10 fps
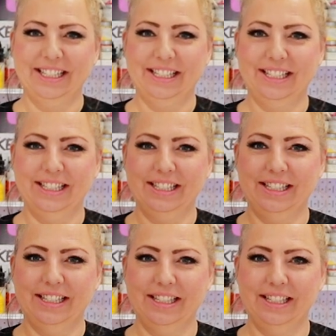
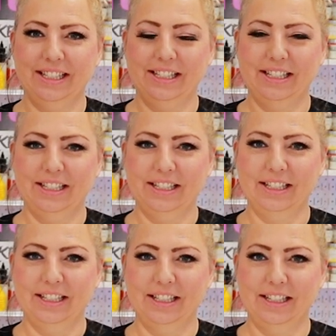
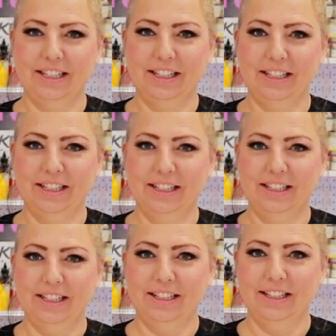
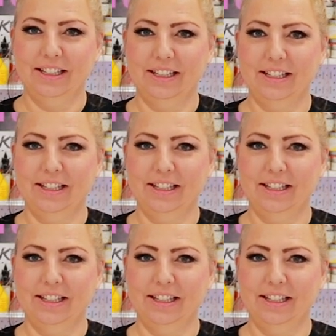The person shown says nothing.